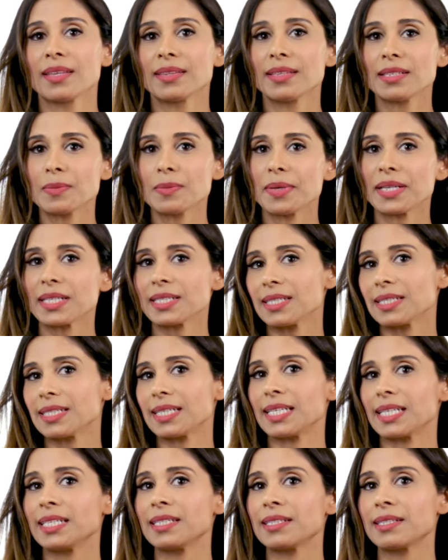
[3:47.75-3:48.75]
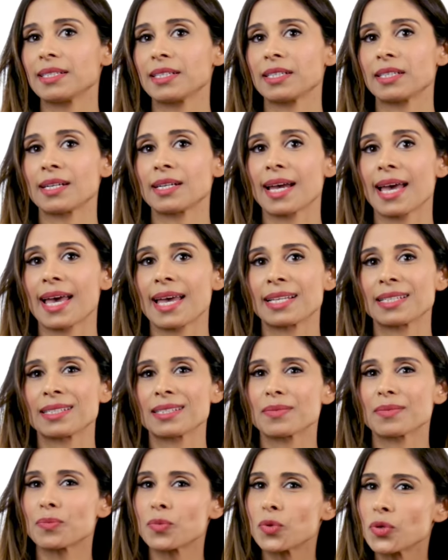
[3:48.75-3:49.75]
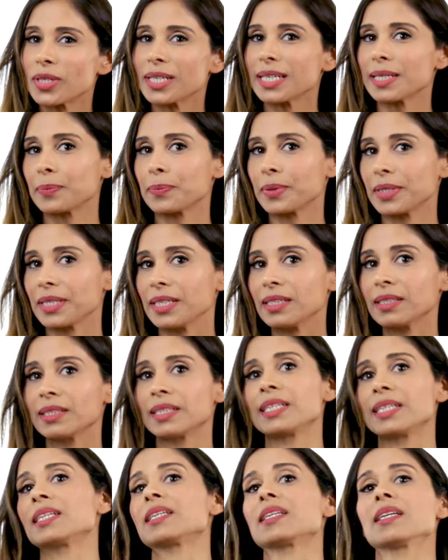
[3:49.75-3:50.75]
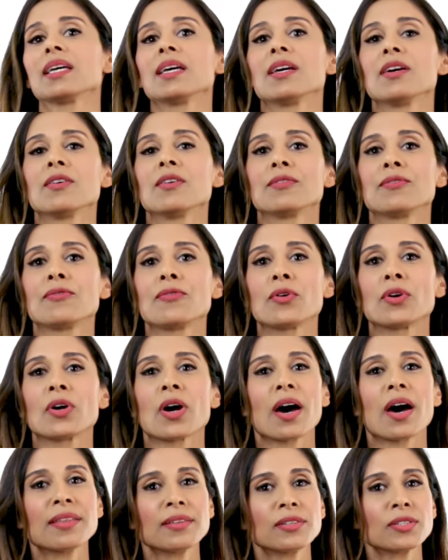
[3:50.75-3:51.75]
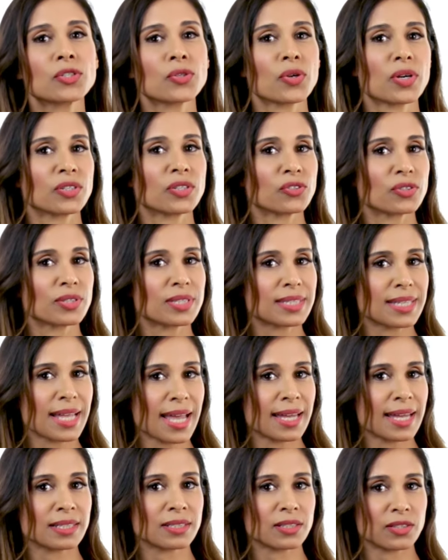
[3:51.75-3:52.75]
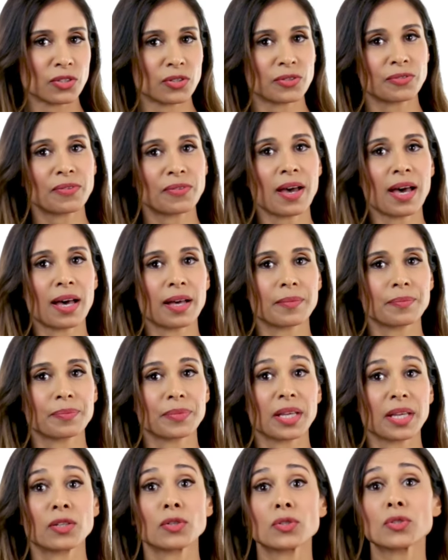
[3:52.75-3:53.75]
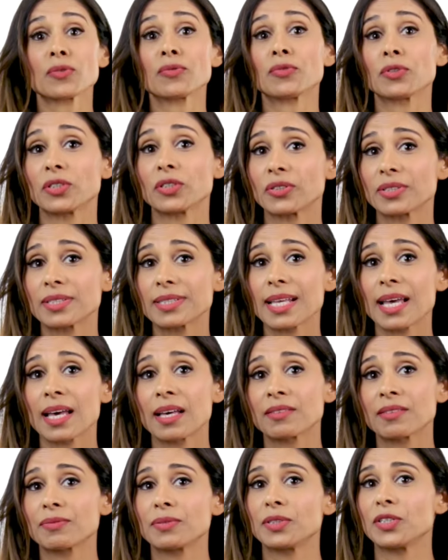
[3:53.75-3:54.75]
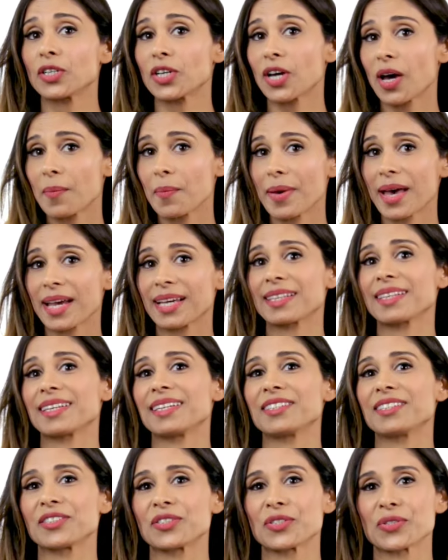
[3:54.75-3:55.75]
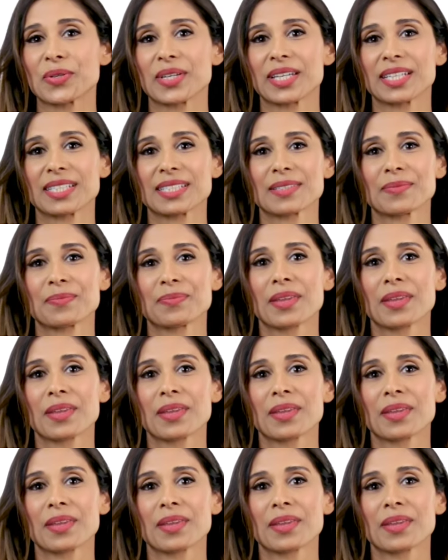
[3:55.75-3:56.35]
This makes it easier and more appealing for others to understand your file and also for yourself when you come back later to it.